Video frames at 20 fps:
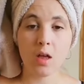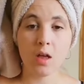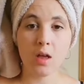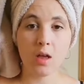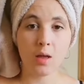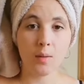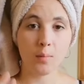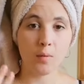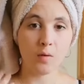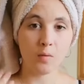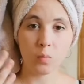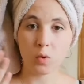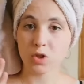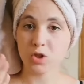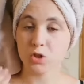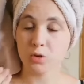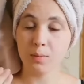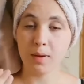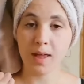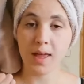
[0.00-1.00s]
I've
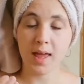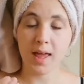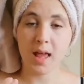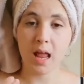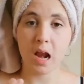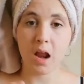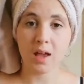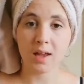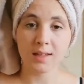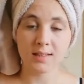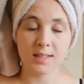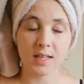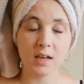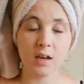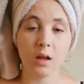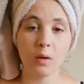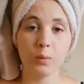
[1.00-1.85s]
washed all my hair like I said